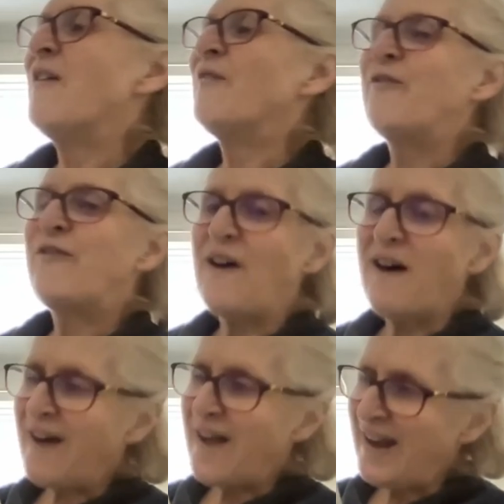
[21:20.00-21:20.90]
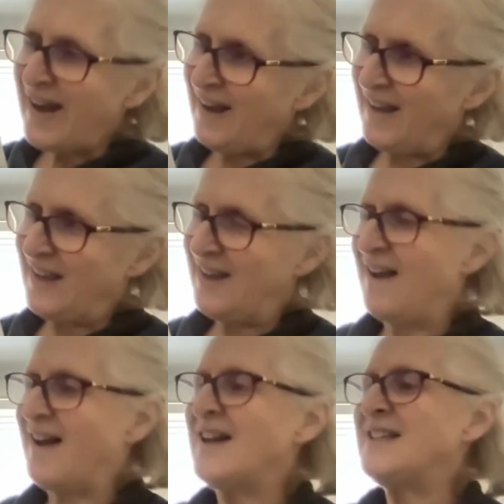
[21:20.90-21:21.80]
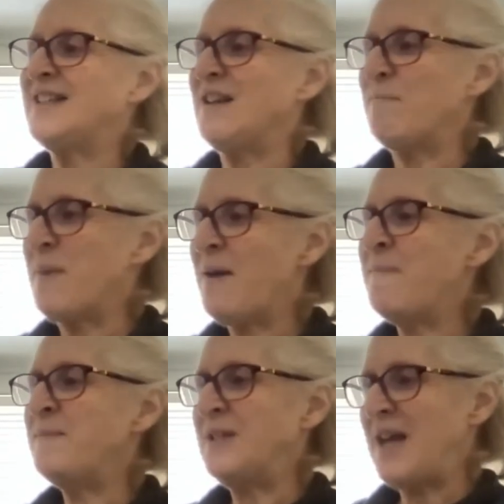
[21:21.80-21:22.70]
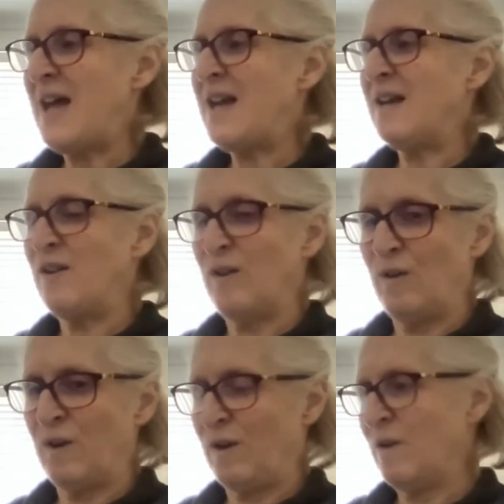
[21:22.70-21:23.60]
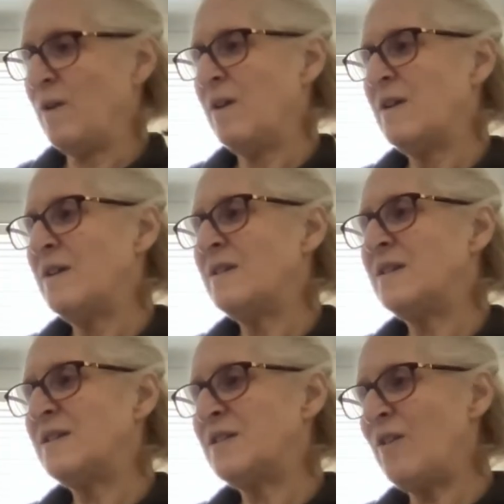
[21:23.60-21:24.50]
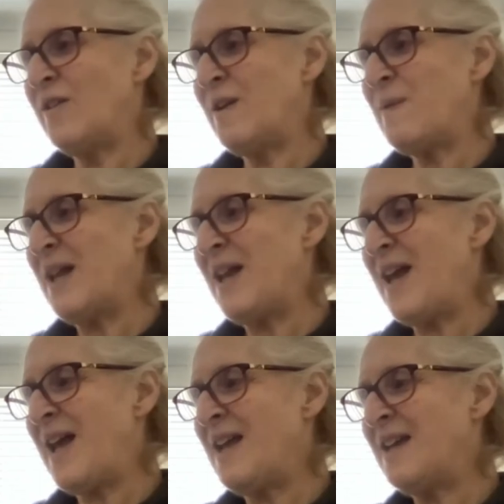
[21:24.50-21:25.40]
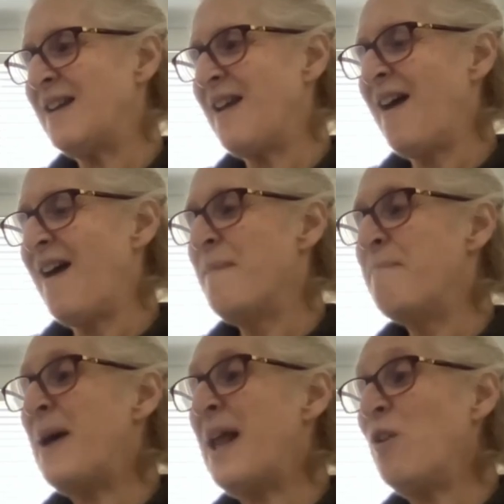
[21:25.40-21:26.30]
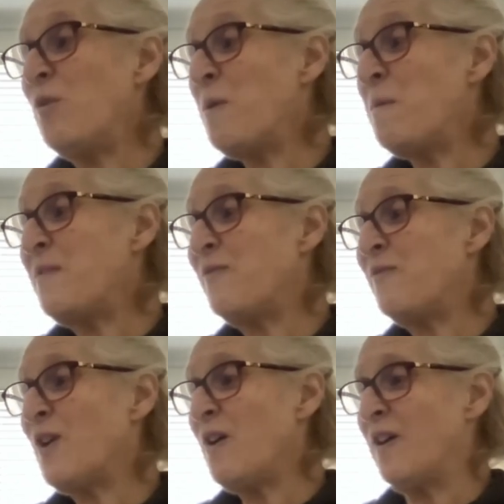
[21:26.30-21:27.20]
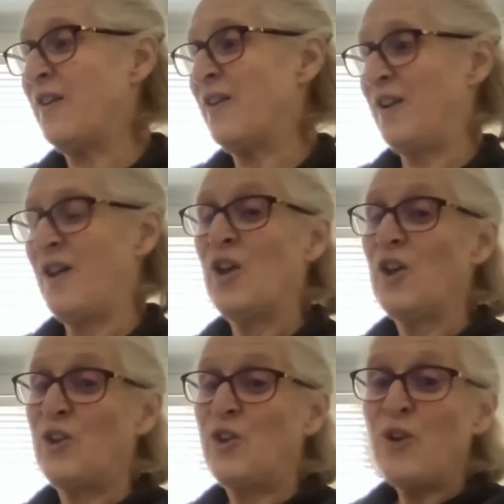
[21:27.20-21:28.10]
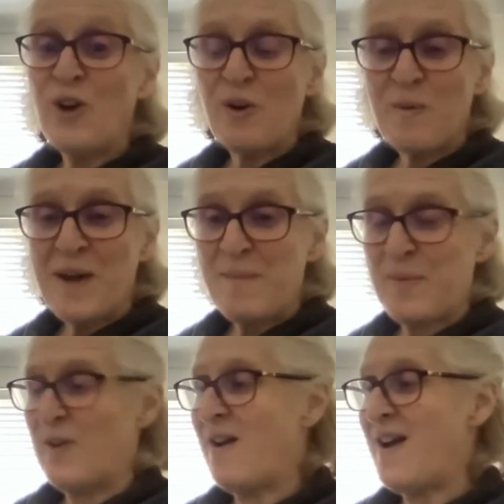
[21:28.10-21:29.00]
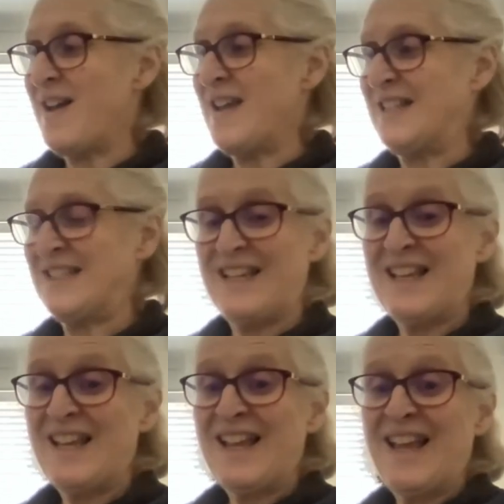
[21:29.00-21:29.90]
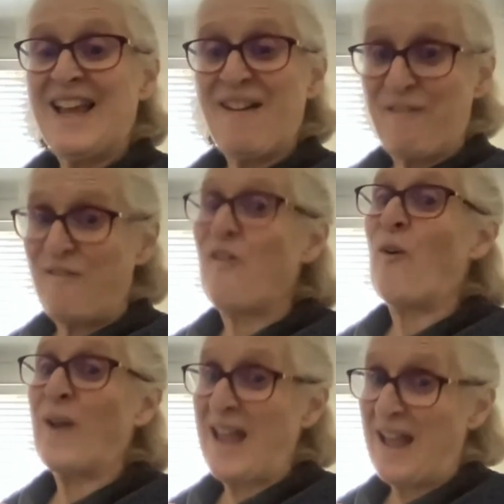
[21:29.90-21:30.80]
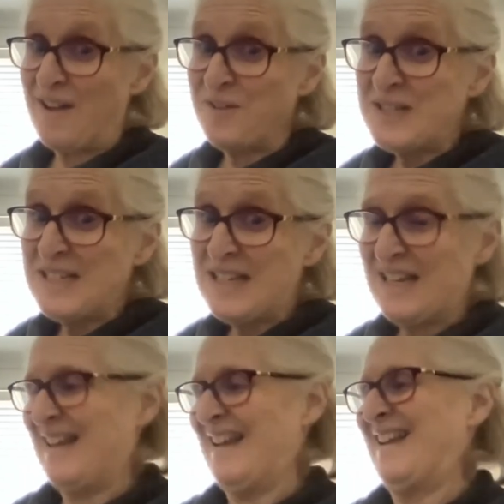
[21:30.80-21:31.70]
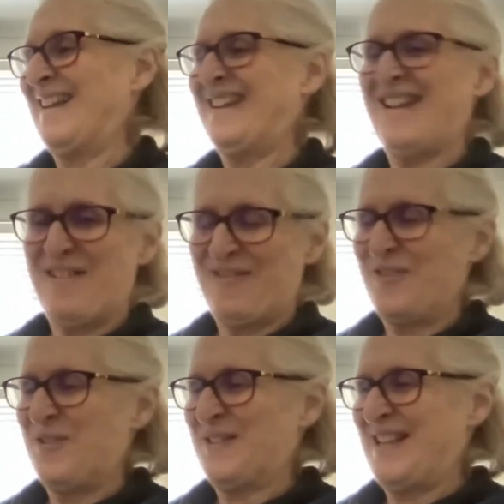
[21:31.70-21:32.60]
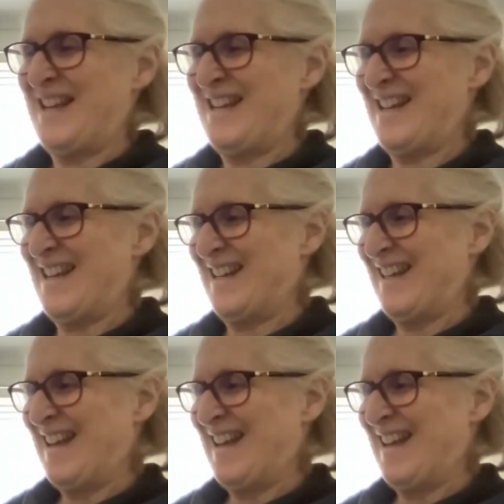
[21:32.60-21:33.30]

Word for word: Finally, I see Mum, Dad and Hugo. Sorry we're late, but look what we've got. Hugo won a prize for counting. Of course he did.